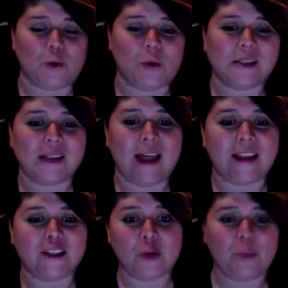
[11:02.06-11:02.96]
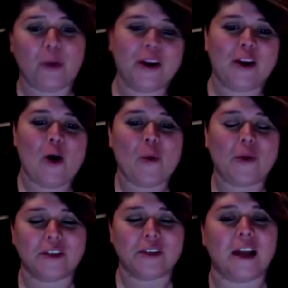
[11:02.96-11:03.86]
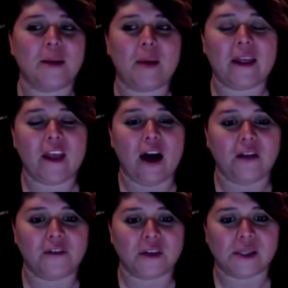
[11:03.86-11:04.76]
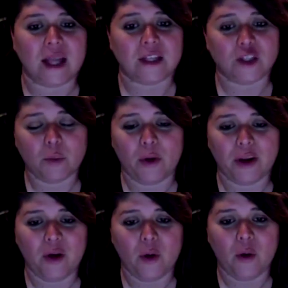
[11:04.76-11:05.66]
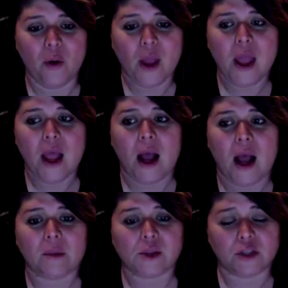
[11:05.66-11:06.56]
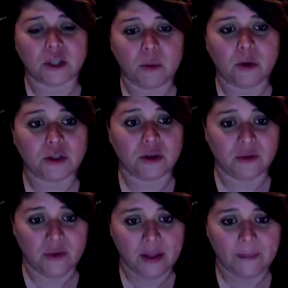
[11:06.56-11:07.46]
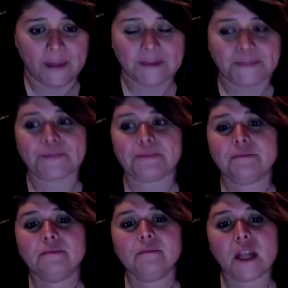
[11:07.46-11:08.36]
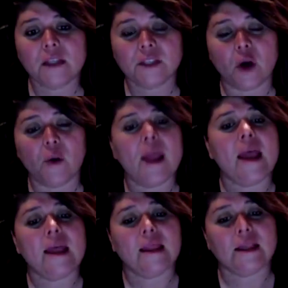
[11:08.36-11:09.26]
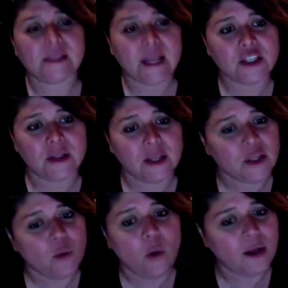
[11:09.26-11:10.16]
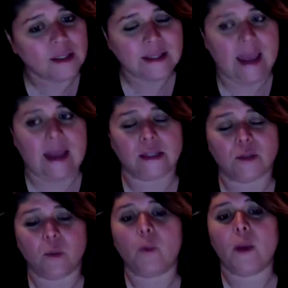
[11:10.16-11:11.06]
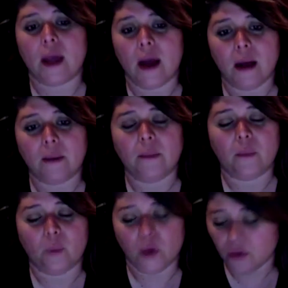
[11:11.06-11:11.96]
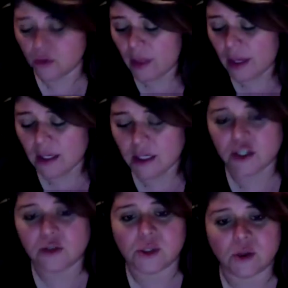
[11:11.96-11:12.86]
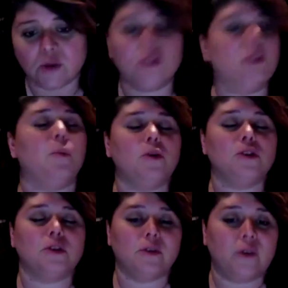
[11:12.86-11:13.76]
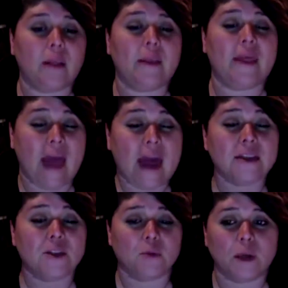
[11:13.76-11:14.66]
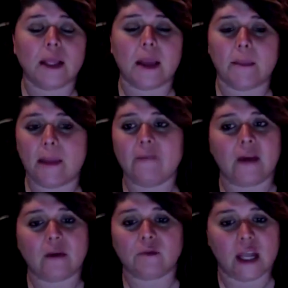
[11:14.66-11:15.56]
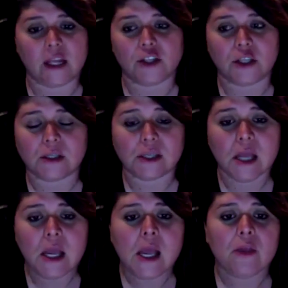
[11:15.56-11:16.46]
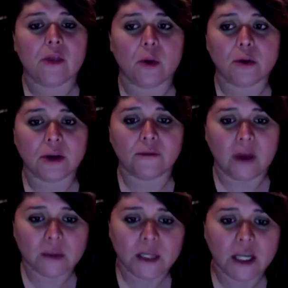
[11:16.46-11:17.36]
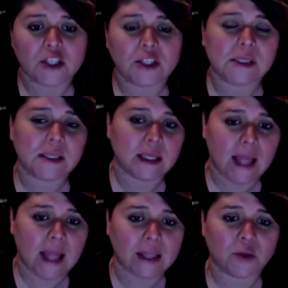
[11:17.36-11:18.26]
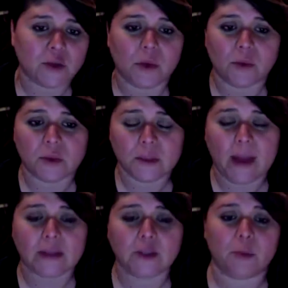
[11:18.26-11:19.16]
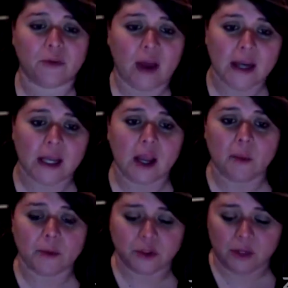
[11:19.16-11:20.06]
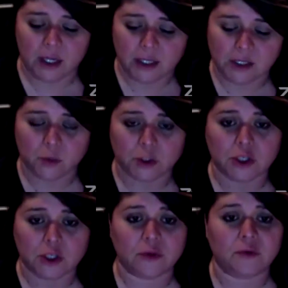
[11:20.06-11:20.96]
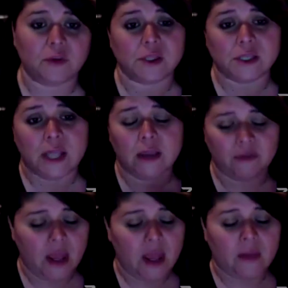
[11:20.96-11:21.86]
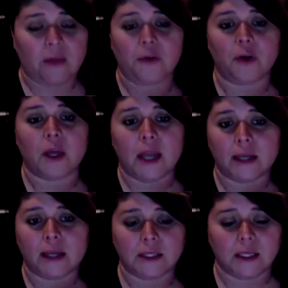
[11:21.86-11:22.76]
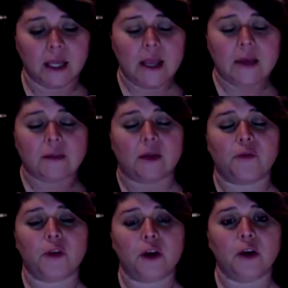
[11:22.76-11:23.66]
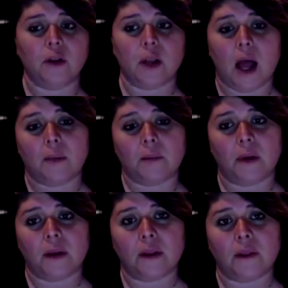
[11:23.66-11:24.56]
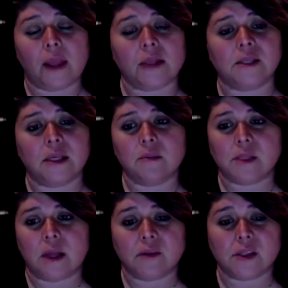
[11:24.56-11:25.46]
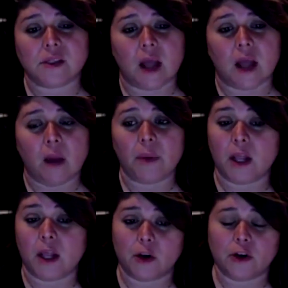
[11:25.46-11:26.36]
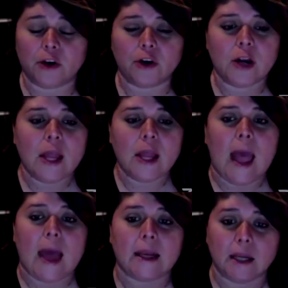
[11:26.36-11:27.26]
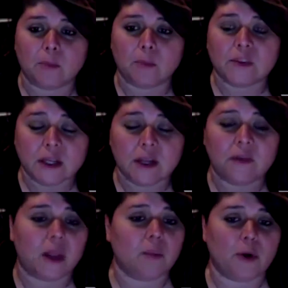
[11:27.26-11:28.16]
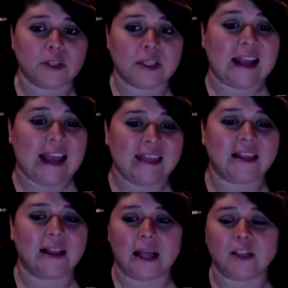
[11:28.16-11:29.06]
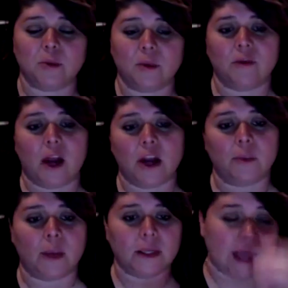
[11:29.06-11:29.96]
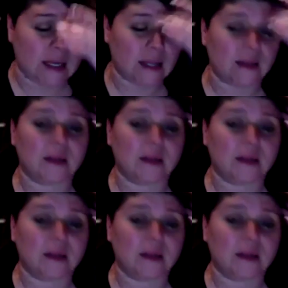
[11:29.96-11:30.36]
it's like 2.0 we were talking about in the office, that 2.0 social emotional development. So the session that you all attend when you do that initial social and emotional development, that is really about foundations. Those are foundations in the classroom with respect to providing opportunities where children feel safe, they feel connected, they feel they can see themselves as a competent learner and an significant person in the classroom environment, and in the